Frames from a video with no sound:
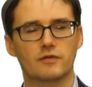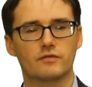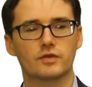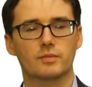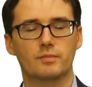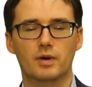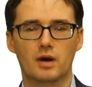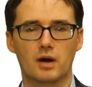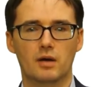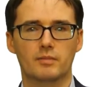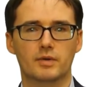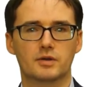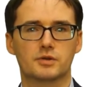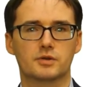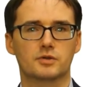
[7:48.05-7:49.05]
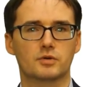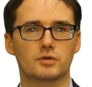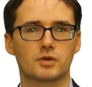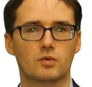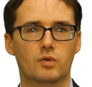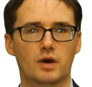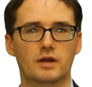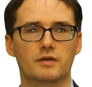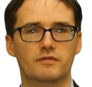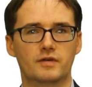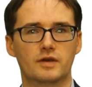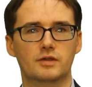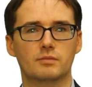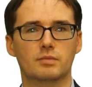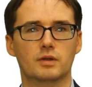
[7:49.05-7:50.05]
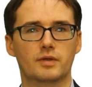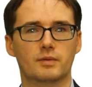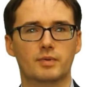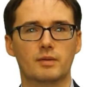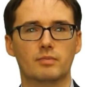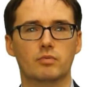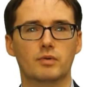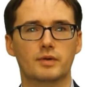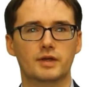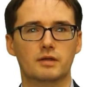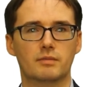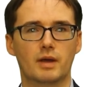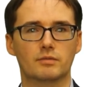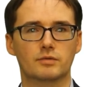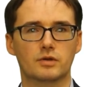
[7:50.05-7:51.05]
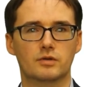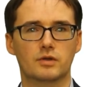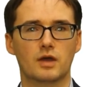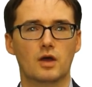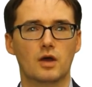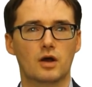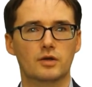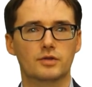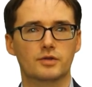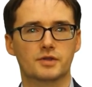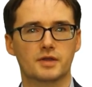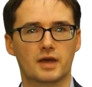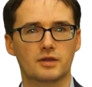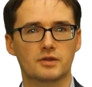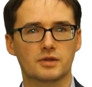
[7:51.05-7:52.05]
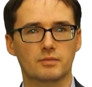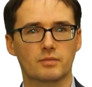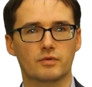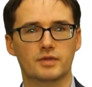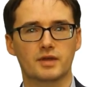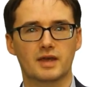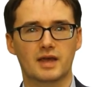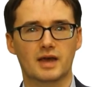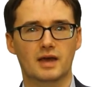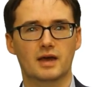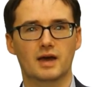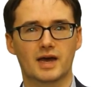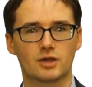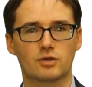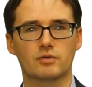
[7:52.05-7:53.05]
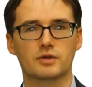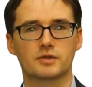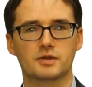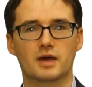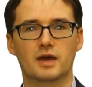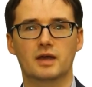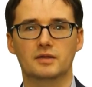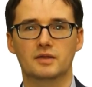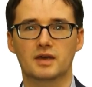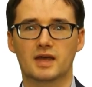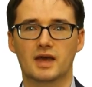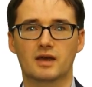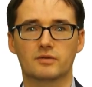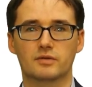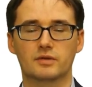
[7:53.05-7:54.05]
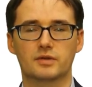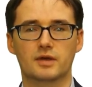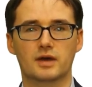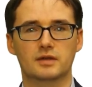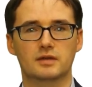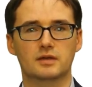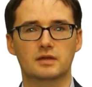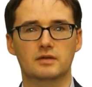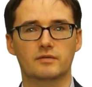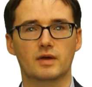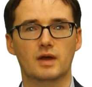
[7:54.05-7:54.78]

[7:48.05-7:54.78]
departments, so it's quite feasible that people will need to be able to understand some of the actuary is saying, the accountant, the IT